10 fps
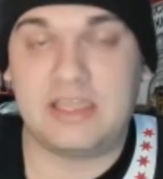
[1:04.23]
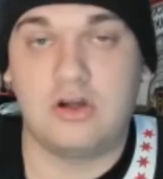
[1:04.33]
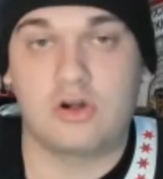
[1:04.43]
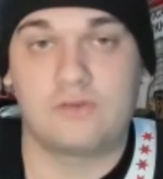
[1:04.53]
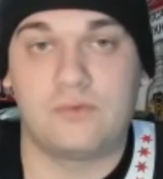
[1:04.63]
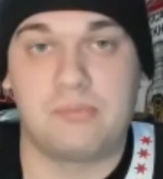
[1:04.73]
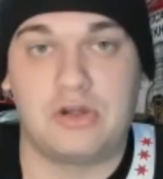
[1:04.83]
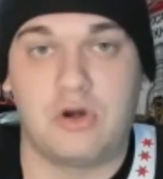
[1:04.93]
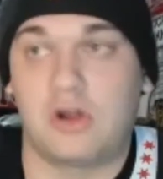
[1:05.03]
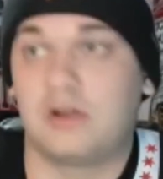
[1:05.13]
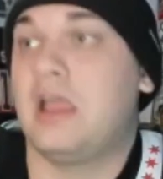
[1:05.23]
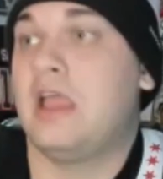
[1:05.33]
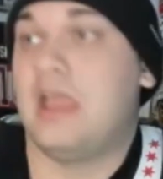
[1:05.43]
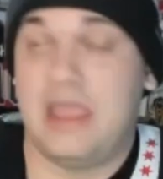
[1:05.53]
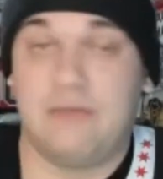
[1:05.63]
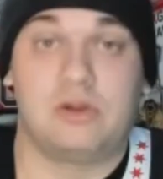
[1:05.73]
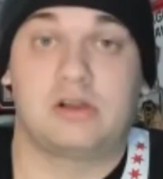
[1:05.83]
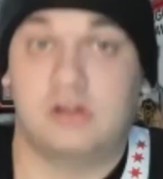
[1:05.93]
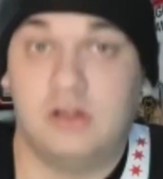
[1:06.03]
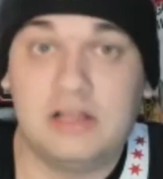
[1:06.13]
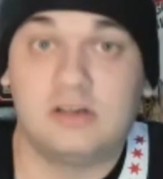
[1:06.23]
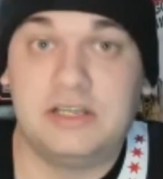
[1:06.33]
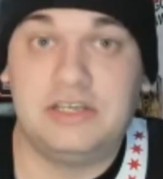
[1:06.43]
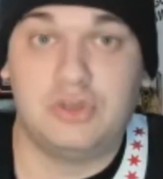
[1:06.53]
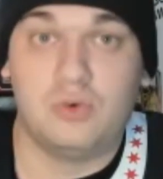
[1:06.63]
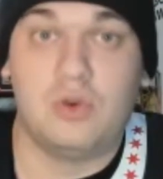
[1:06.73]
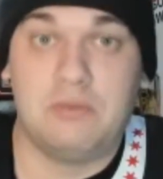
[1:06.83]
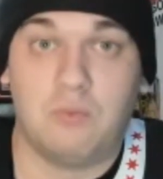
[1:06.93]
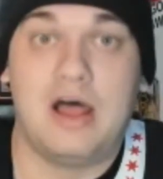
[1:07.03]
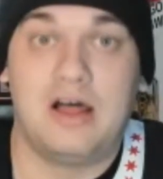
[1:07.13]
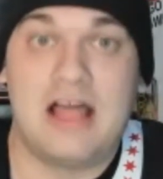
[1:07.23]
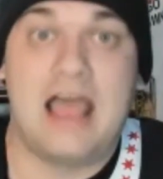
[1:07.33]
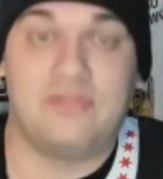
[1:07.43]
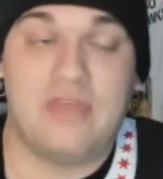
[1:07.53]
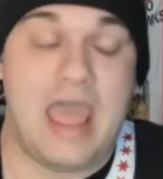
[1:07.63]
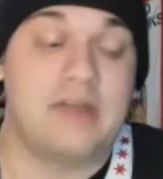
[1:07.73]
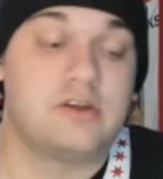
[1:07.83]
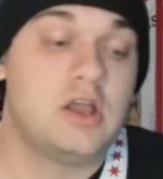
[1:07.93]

hard for Bedard, and we're clearly doing well at that.